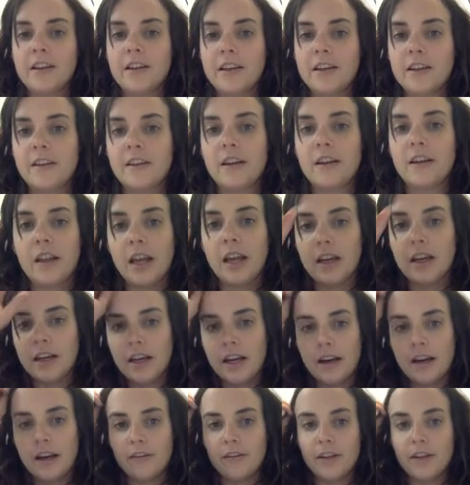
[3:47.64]
detail I
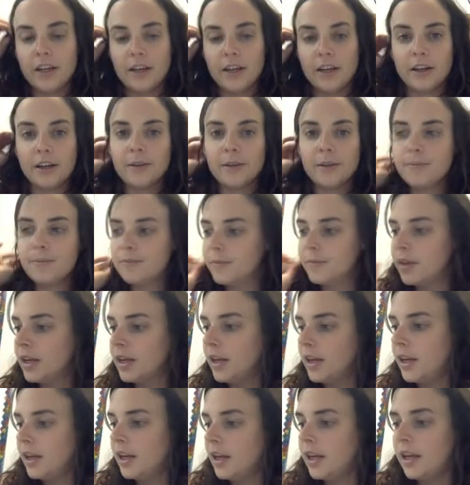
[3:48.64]
have here
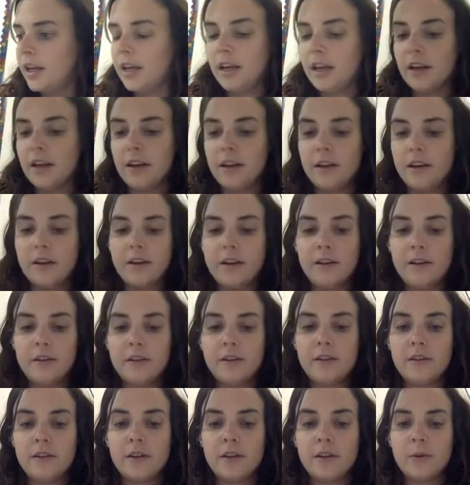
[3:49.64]

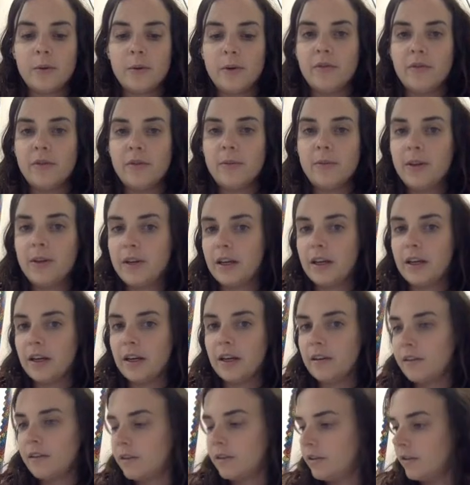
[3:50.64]
is a quote from the
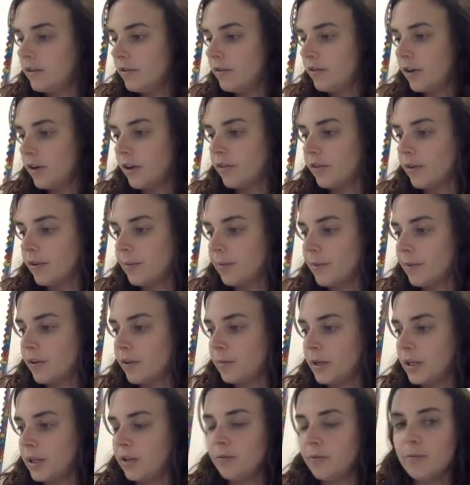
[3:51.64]
text, or from the
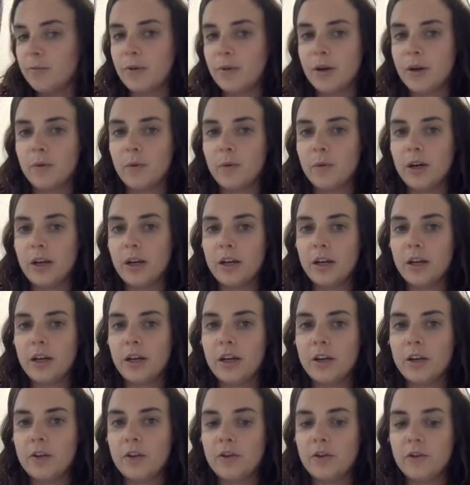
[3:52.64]
speech, but
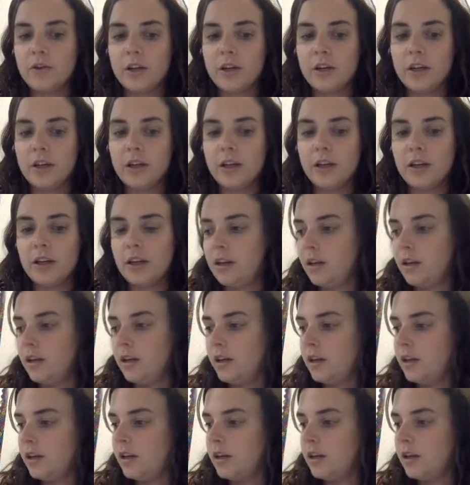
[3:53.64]
100
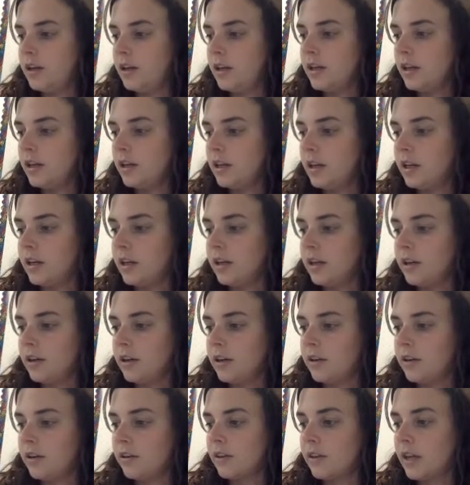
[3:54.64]

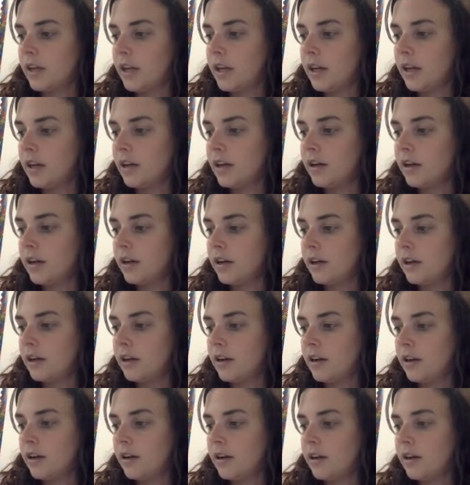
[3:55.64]
years later,
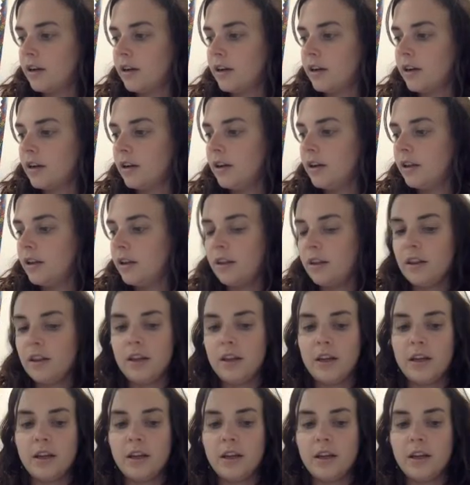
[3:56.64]

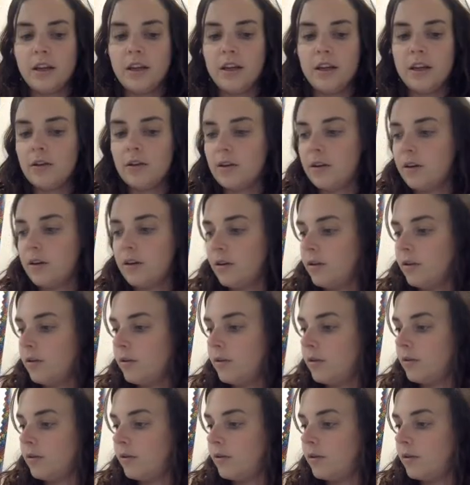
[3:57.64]
the Negro
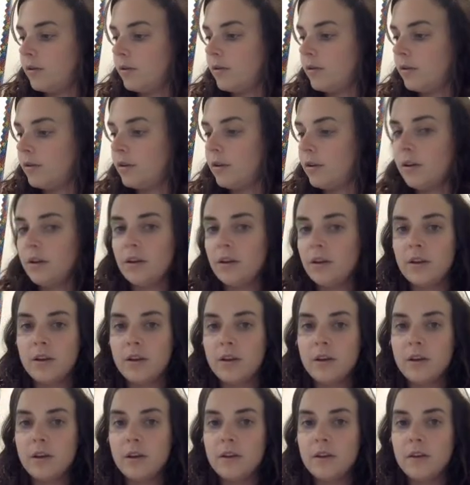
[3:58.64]

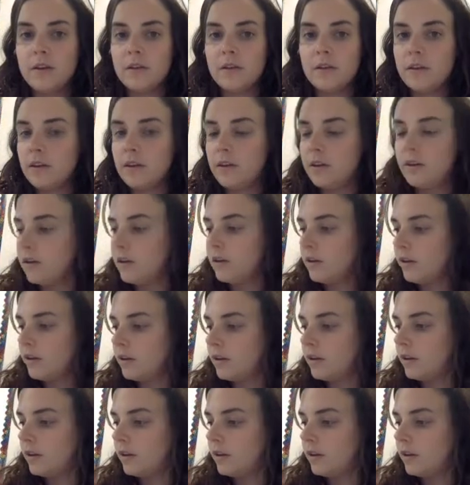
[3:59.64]
still